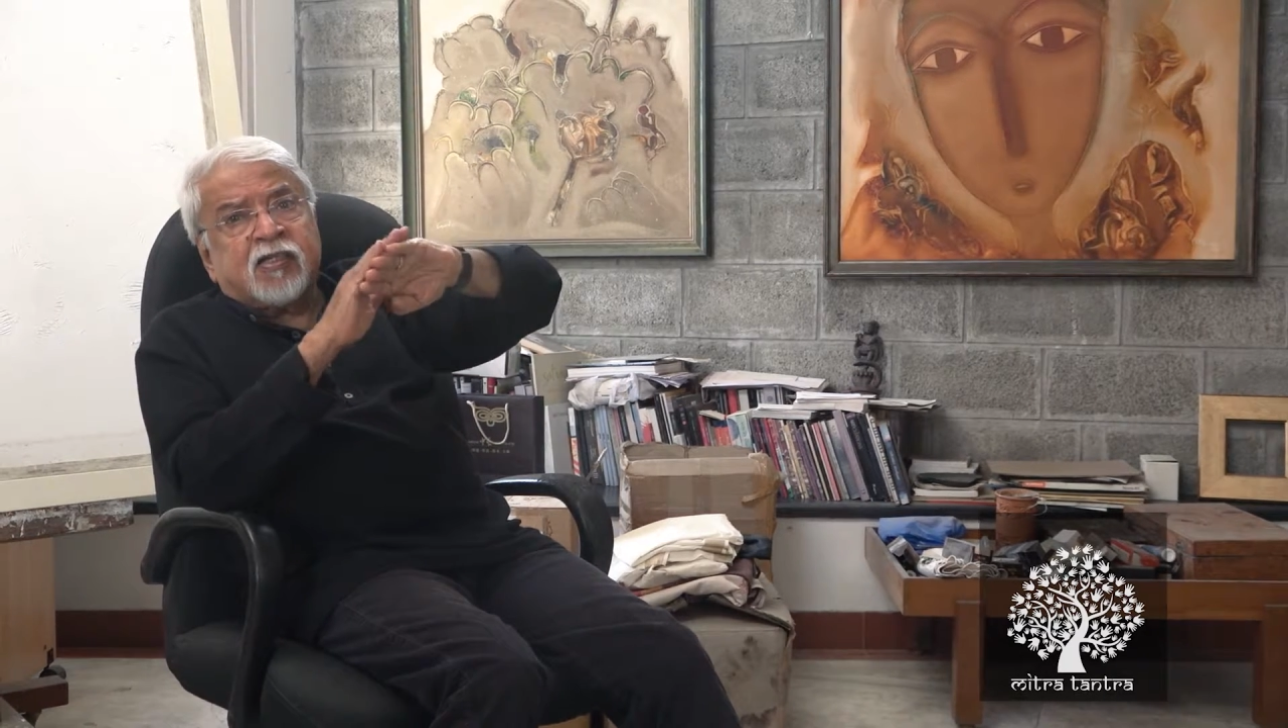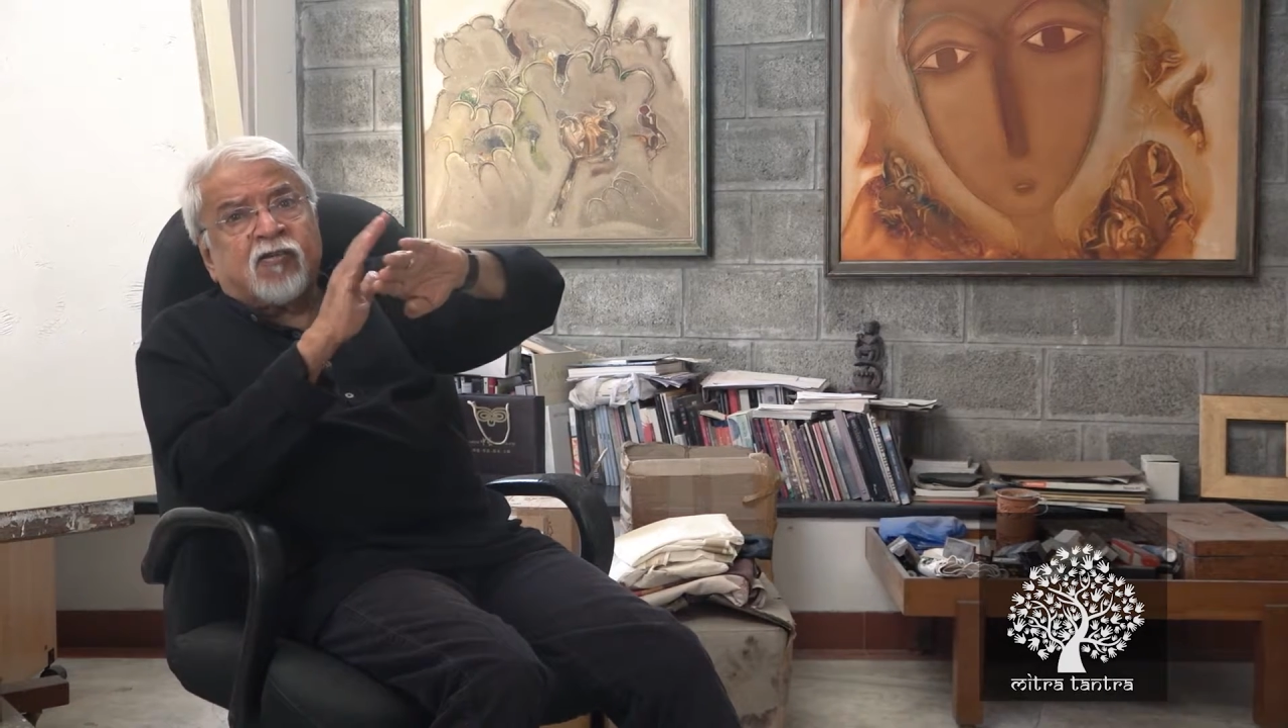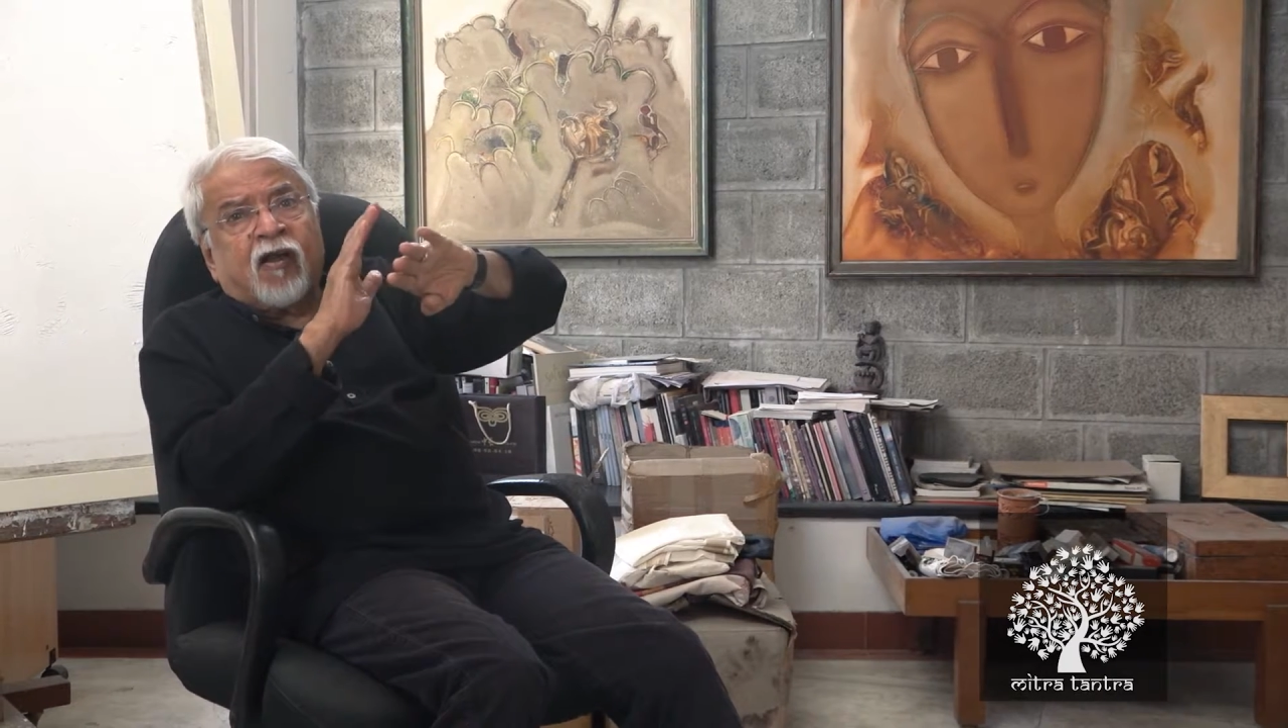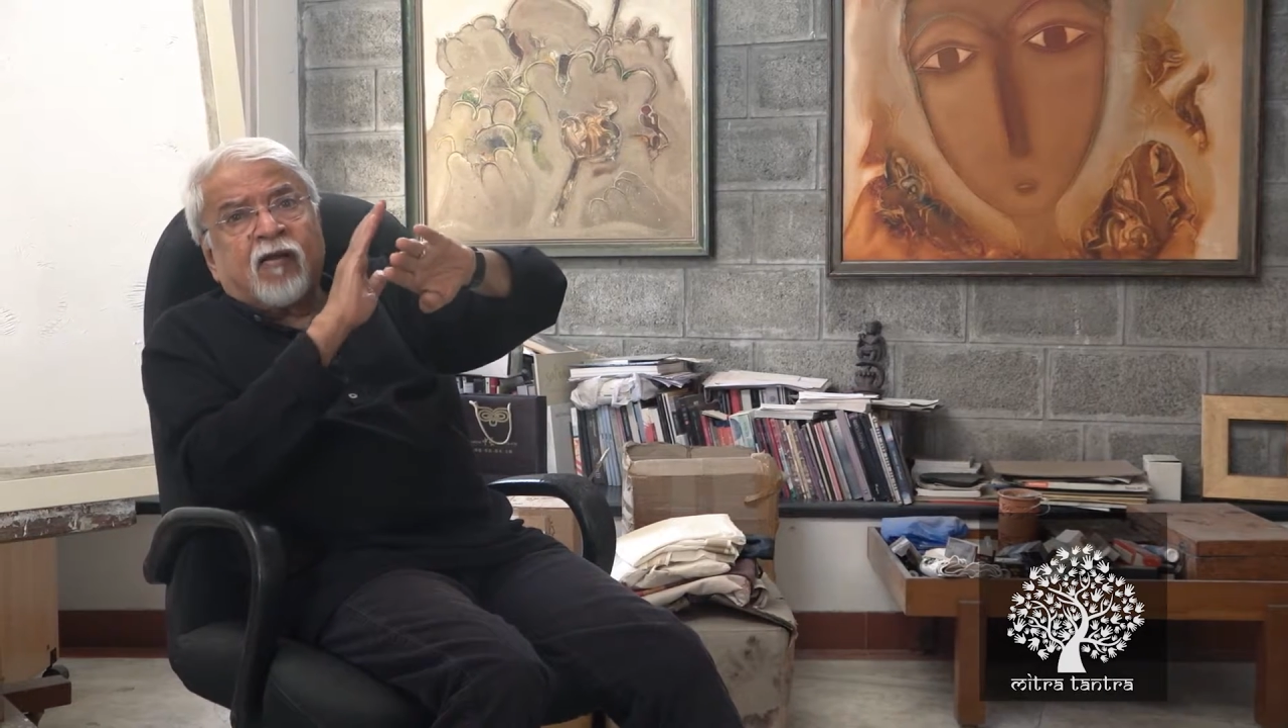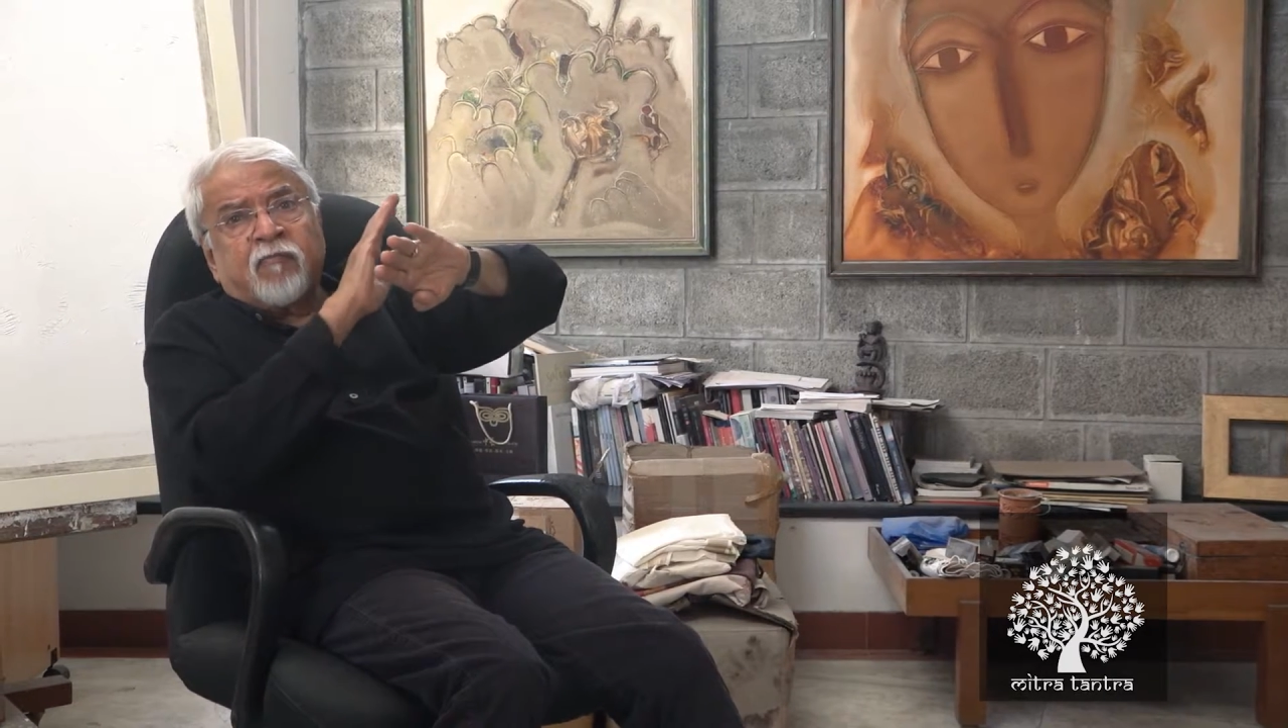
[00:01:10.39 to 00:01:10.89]

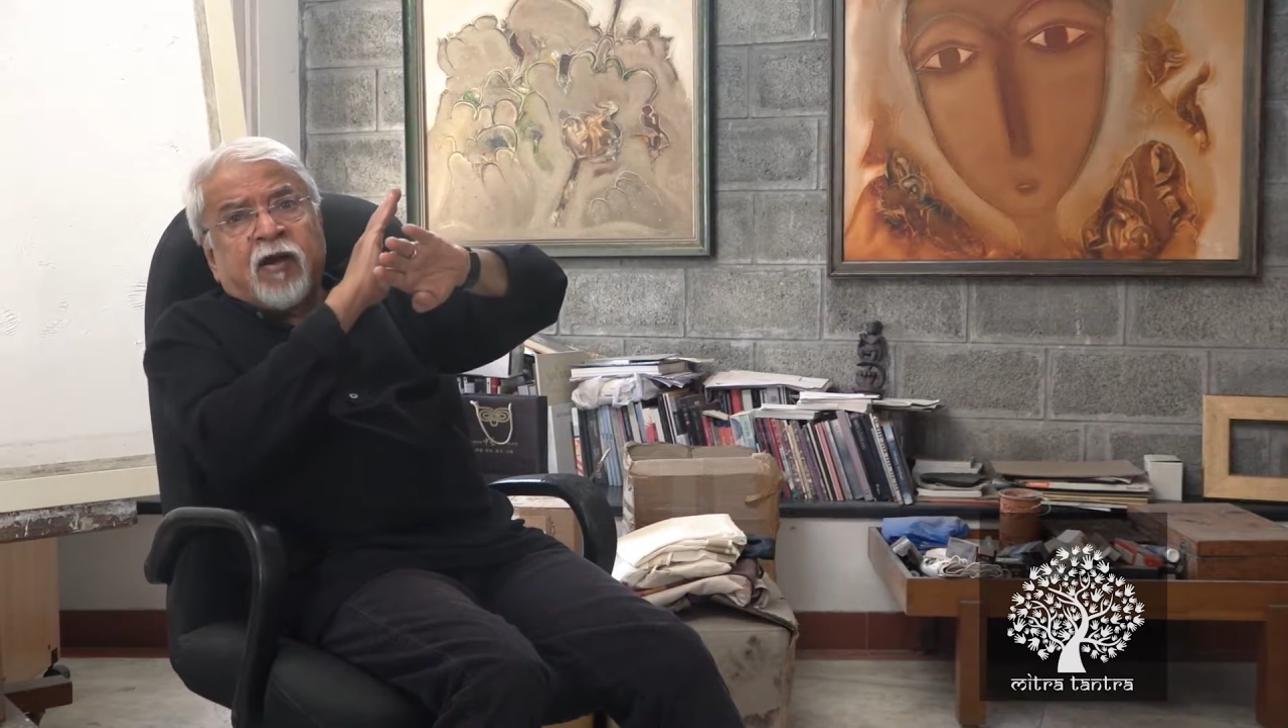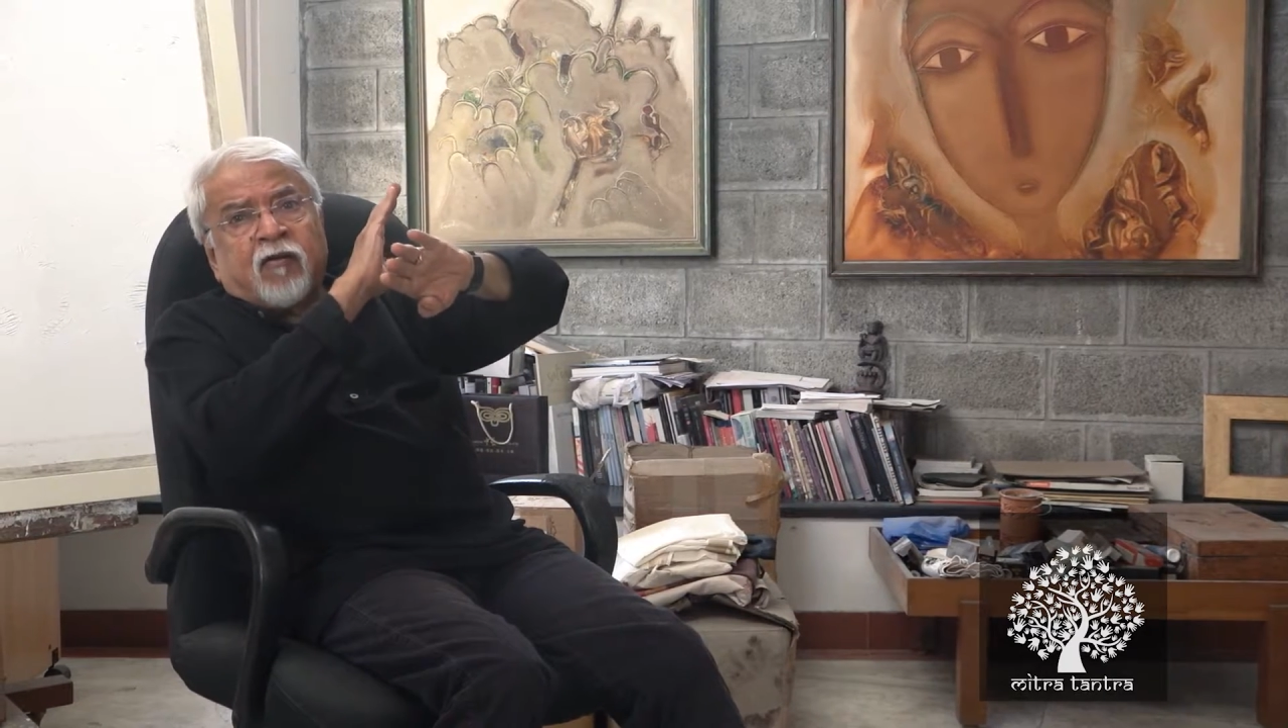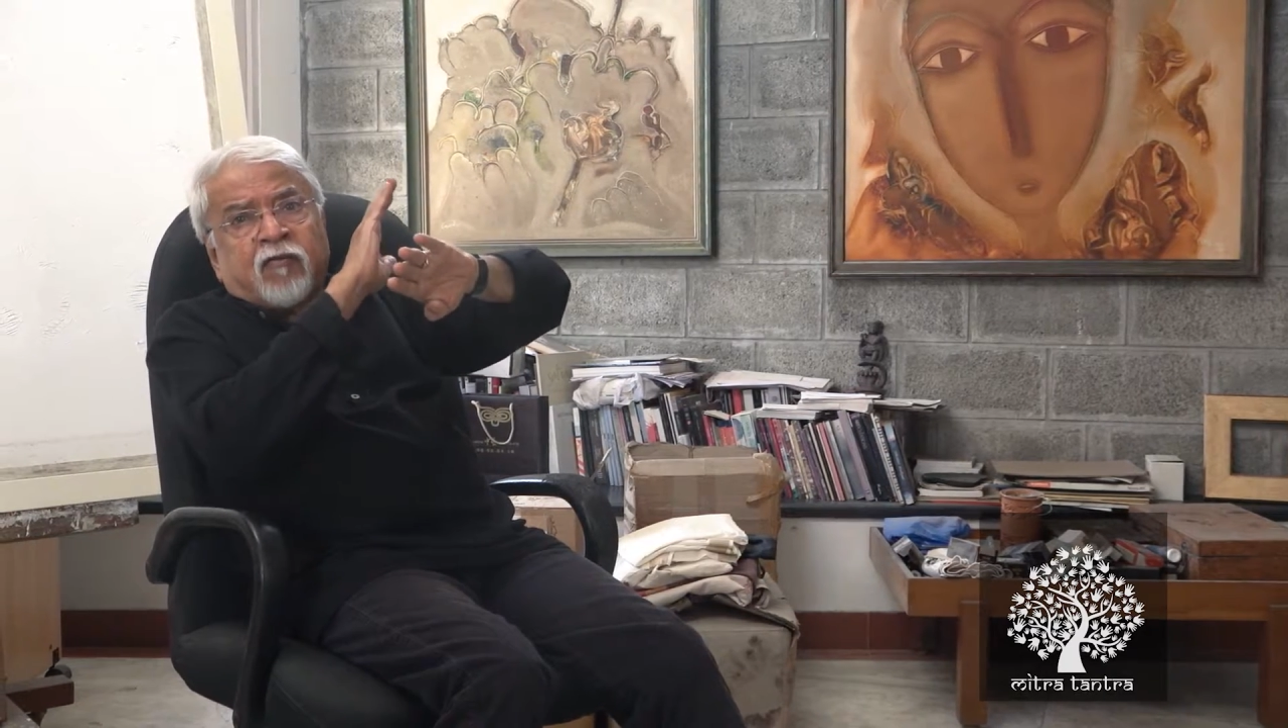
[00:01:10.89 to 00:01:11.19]
It's all made